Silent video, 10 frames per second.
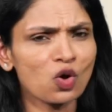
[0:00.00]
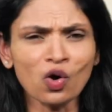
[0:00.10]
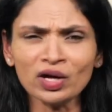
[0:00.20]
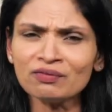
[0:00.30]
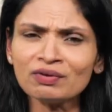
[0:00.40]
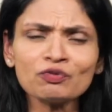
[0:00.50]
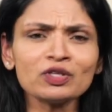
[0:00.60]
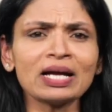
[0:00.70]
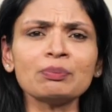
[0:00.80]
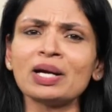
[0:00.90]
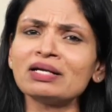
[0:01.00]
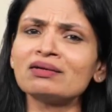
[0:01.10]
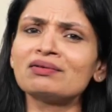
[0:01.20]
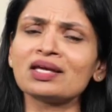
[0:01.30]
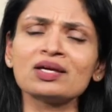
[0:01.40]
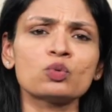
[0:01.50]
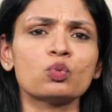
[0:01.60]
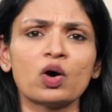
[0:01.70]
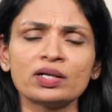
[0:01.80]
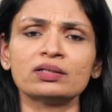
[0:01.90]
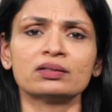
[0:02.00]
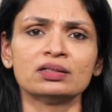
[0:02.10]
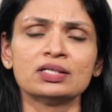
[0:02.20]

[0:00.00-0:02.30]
or even for that matter drink water.